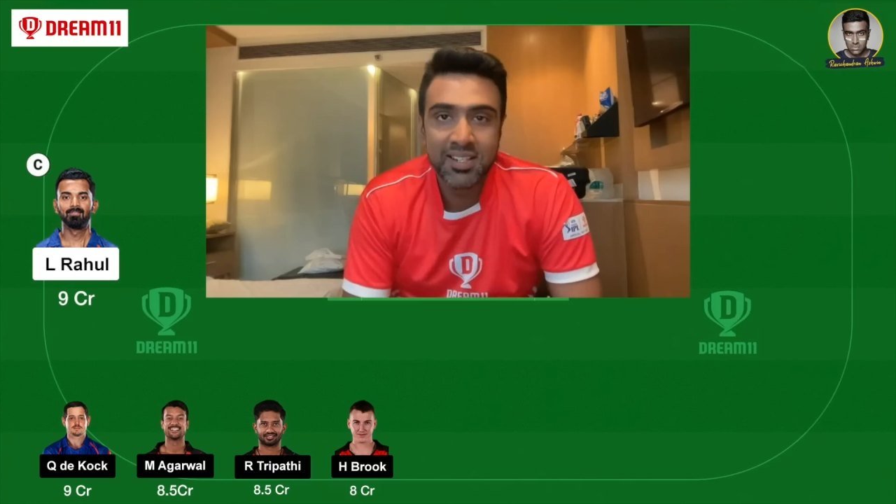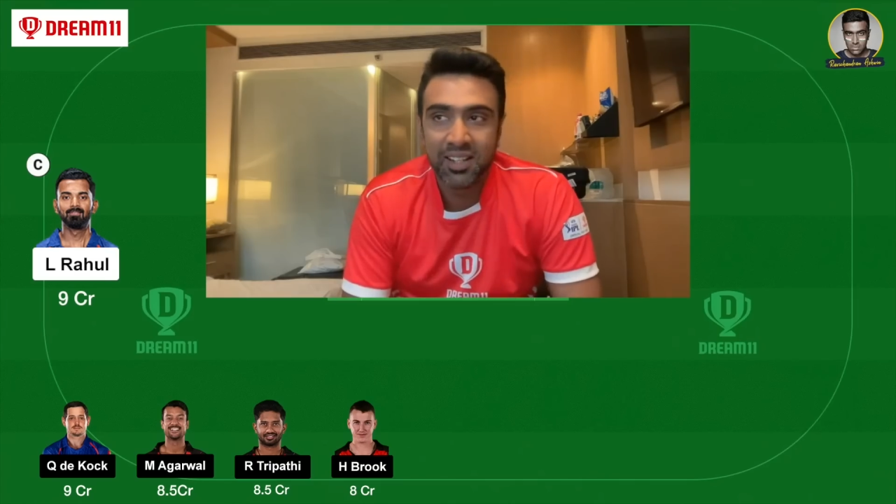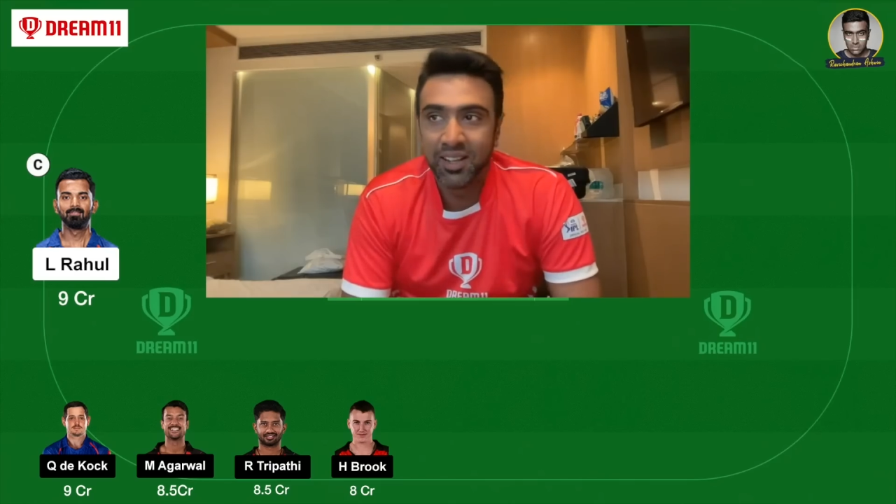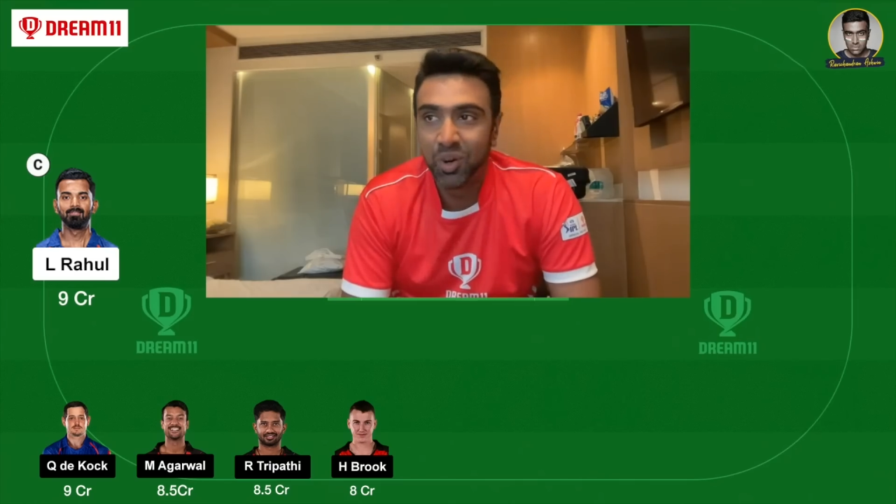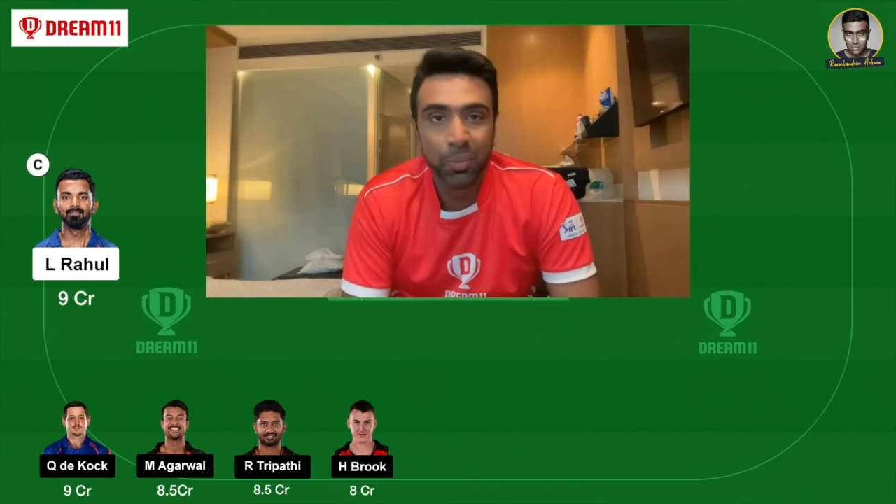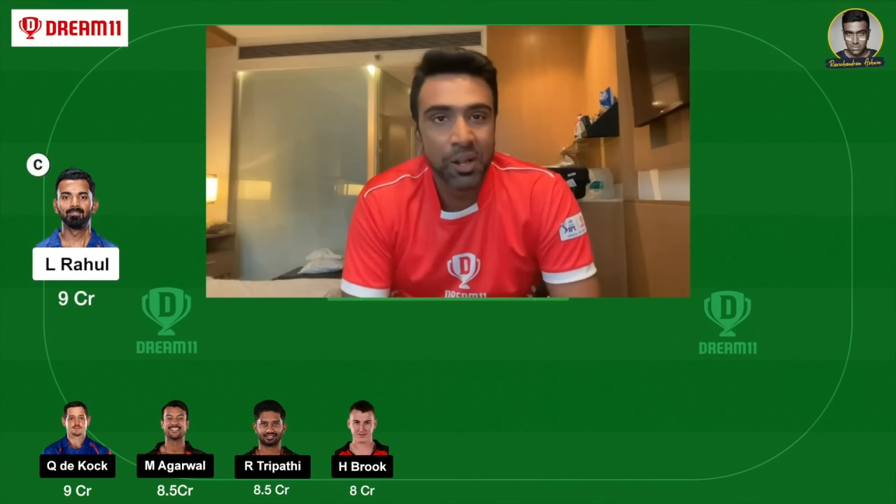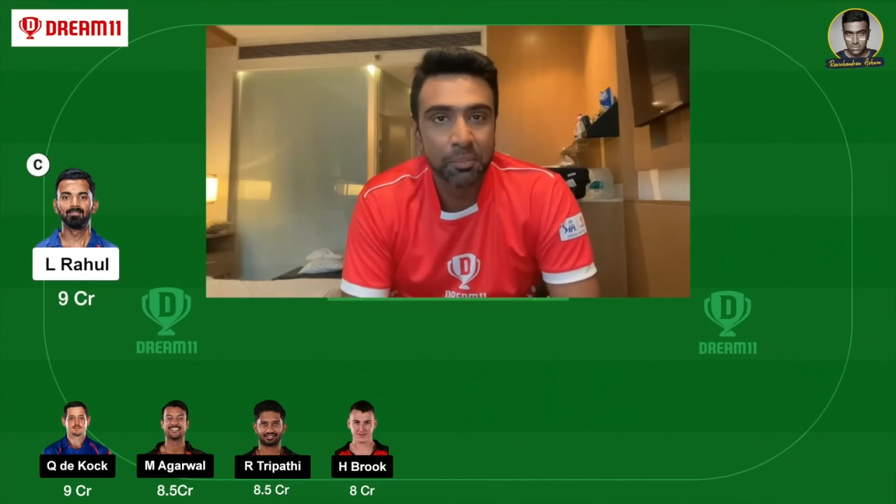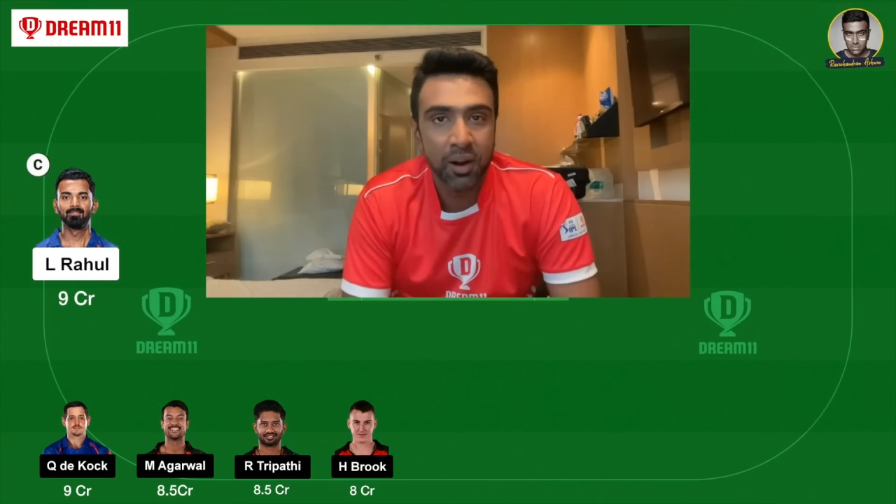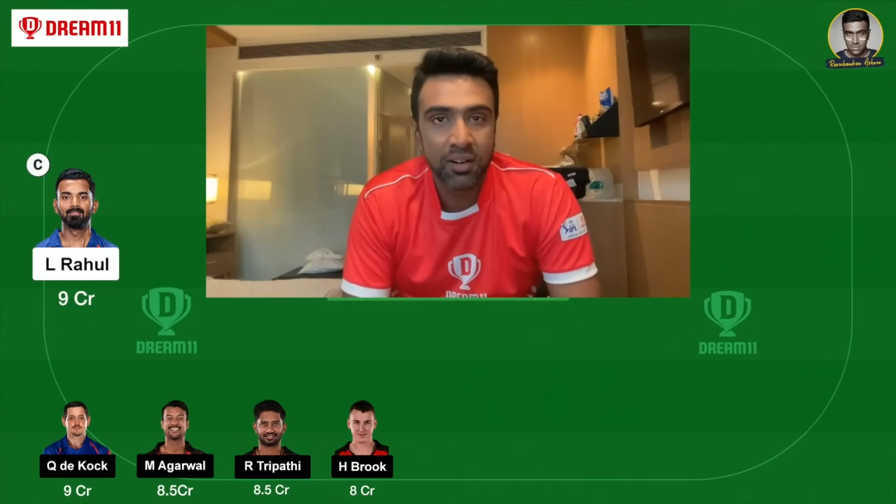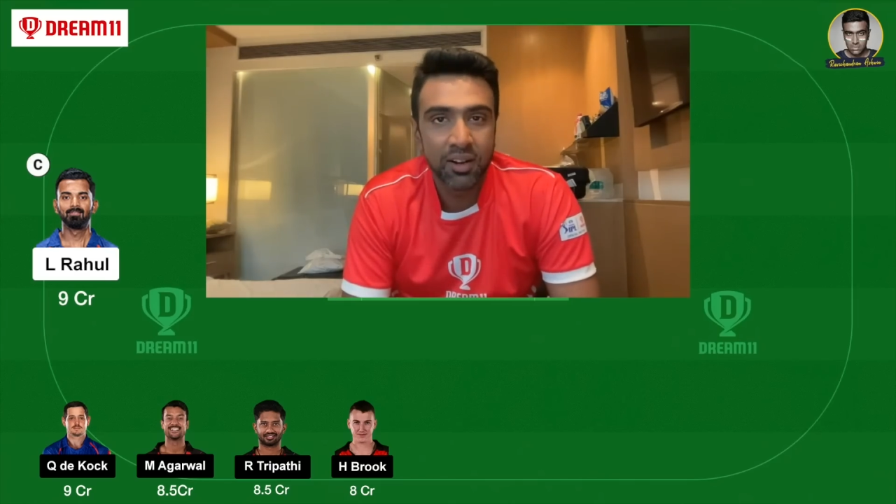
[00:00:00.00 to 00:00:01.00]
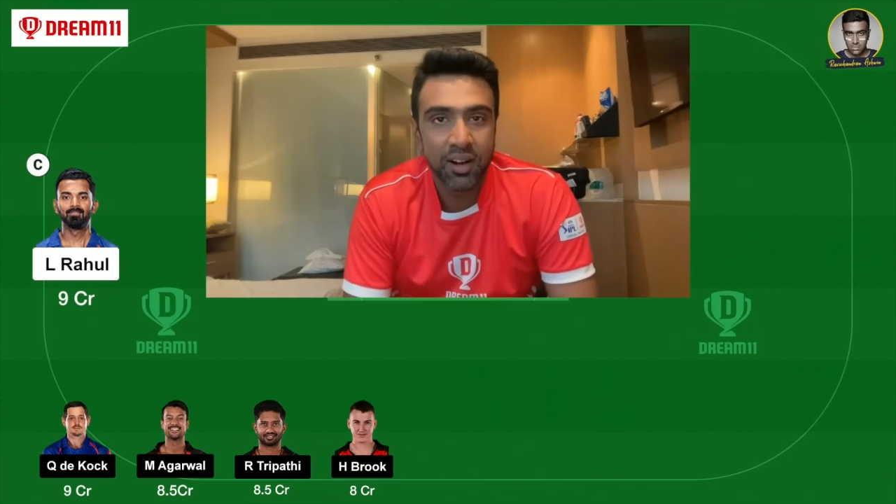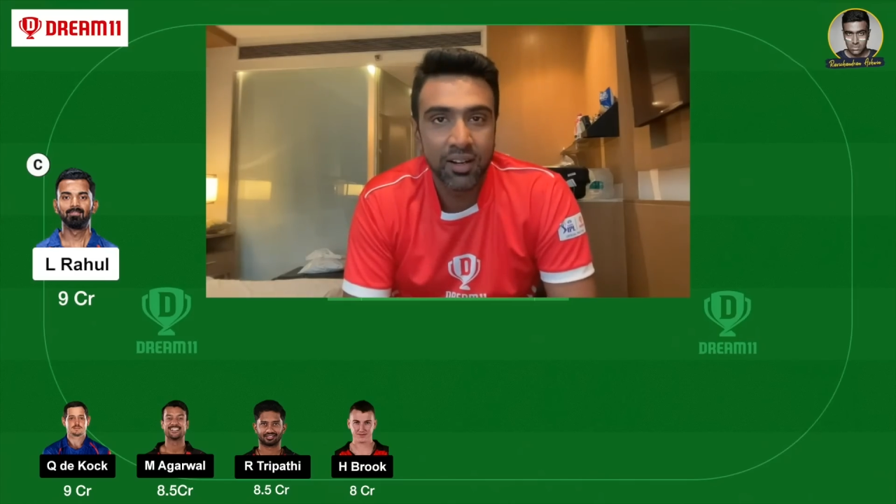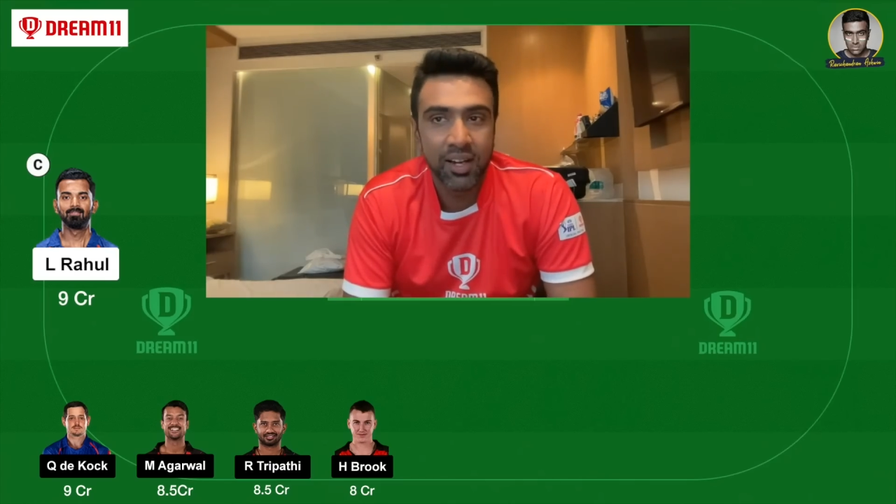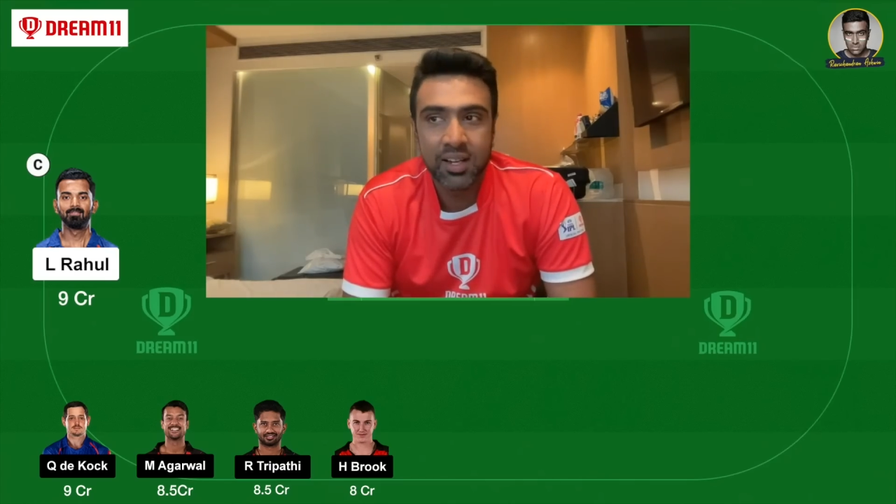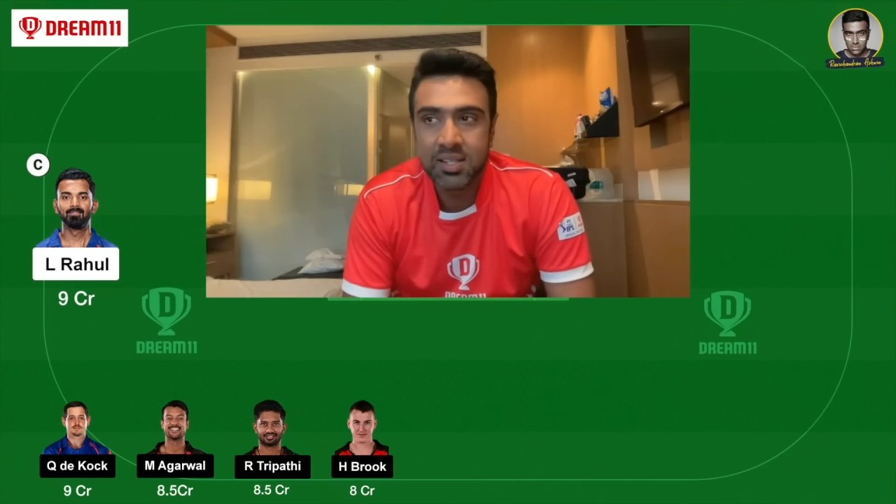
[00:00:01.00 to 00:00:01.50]
opening partner at
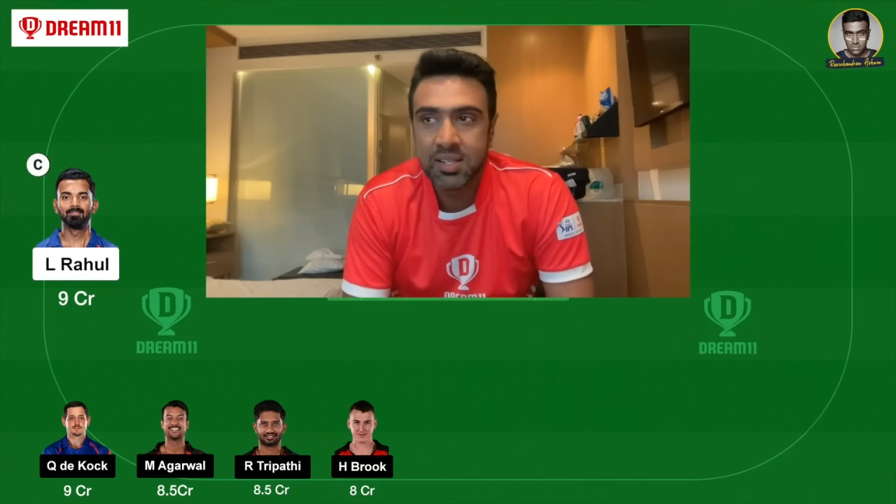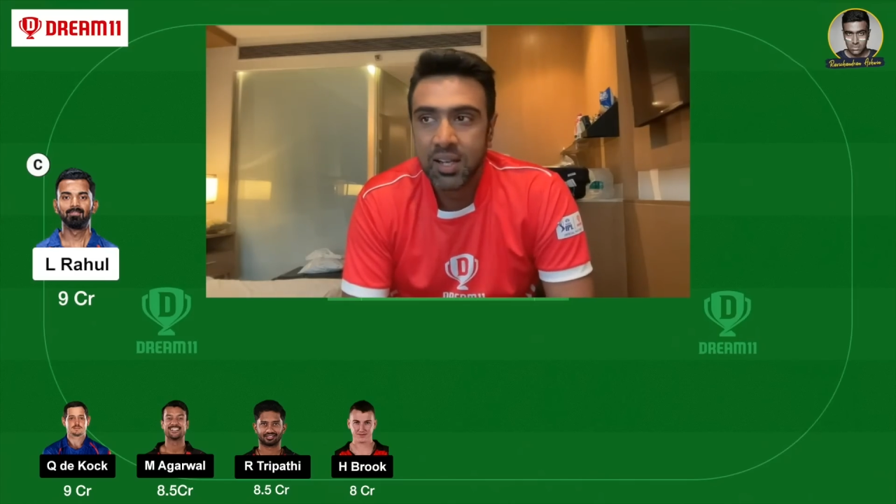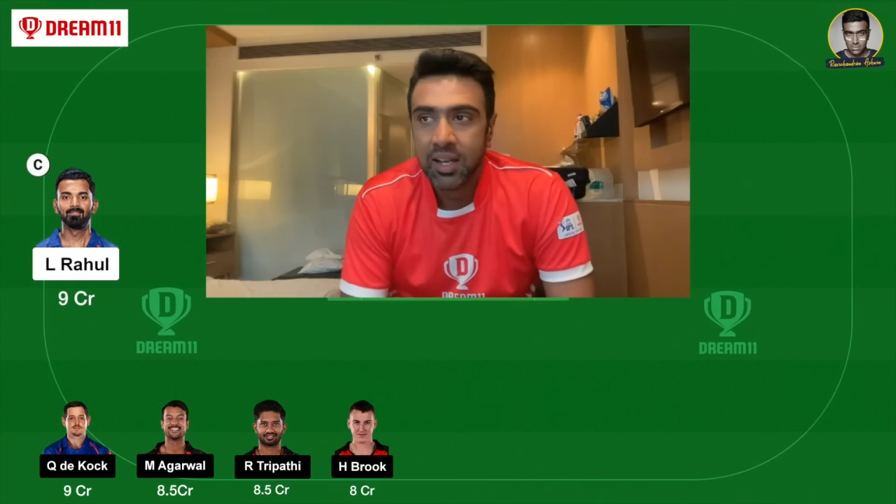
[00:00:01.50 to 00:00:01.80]
Kings,